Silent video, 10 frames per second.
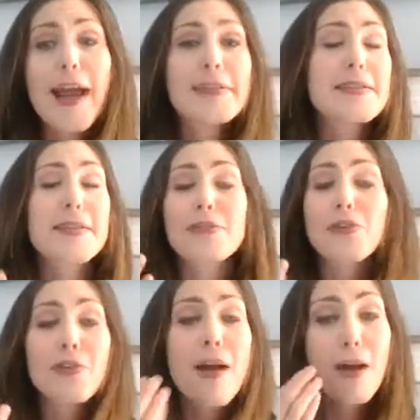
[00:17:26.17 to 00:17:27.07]
and that
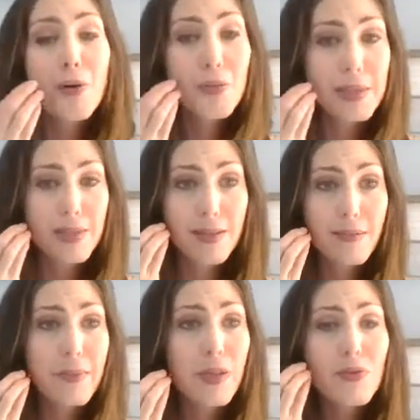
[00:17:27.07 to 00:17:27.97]
they're not always going to
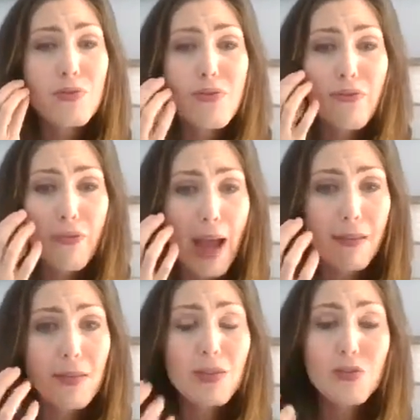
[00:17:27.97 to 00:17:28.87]
be those
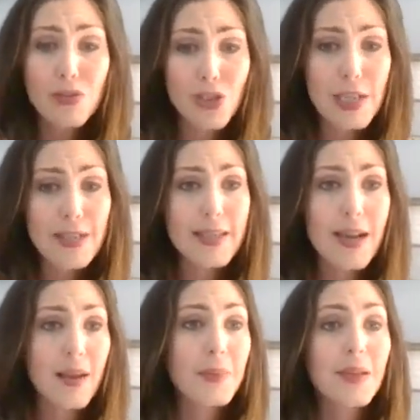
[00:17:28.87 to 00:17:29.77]
fat little cheeks
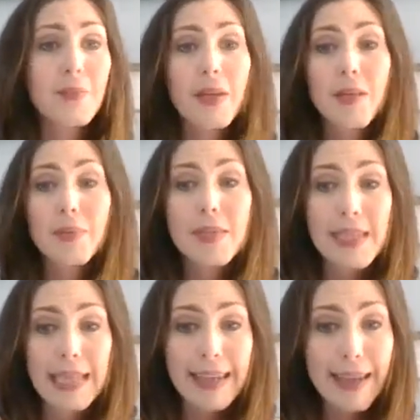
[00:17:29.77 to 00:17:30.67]
that I'm going to be able
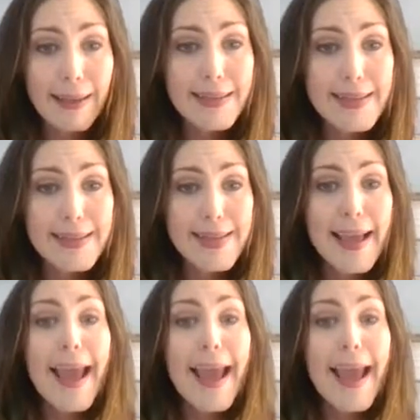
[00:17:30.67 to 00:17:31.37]
to kiss,